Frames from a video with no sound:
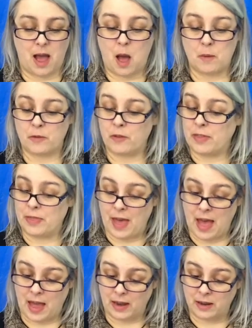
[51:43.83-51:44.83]
I'm afraid
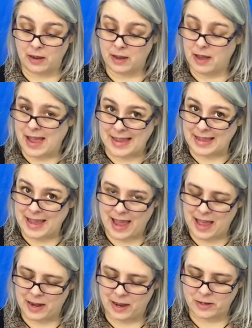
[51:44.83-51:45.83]
that I
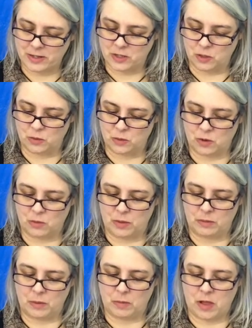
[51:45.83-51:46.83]
cannot do,
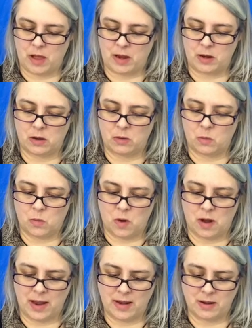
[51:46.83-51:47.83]
Erwin replied.
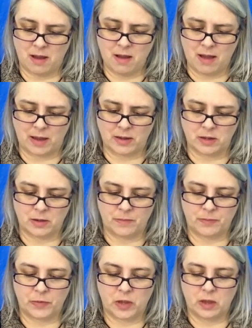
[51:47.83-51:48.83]
Why not?
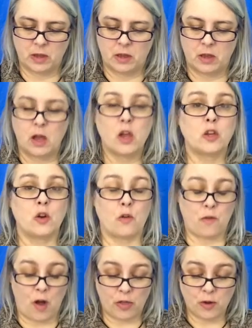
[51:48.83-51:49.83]
Your
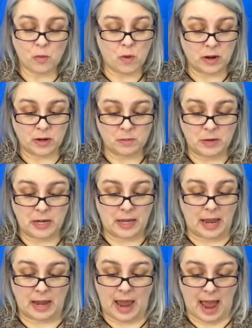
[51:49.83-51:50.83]
father wanted me to
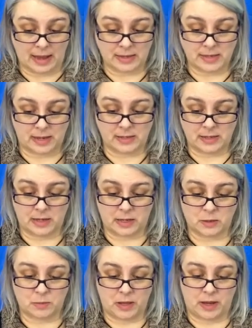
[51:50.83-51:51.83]
gain access, he
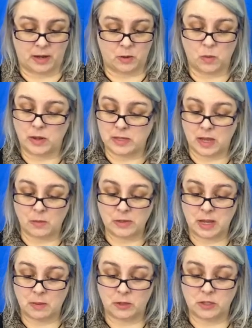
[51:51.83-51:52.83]
explained. Once I was
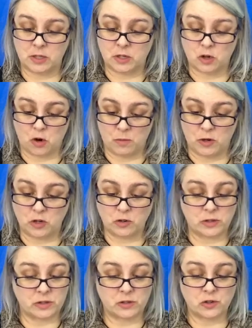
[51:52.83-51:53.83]
able to determine your
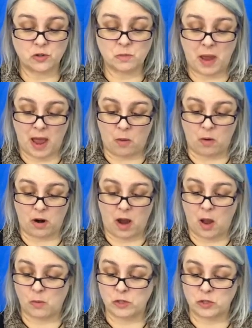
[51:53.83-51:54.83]
sister's power,
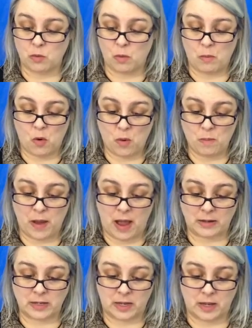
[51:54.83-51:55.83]
I was to report
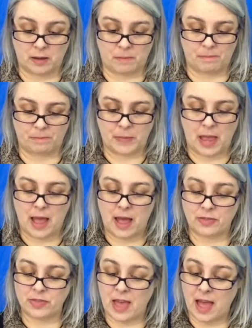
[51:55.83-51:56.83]
back to him.
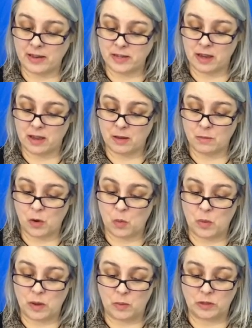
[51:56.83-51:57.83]
At that time,
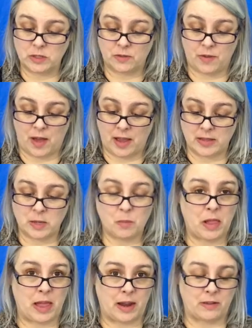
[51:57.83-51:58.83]
we will devise a
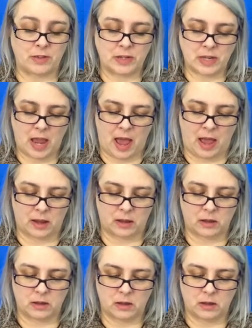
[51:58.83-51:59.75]
plan of attack.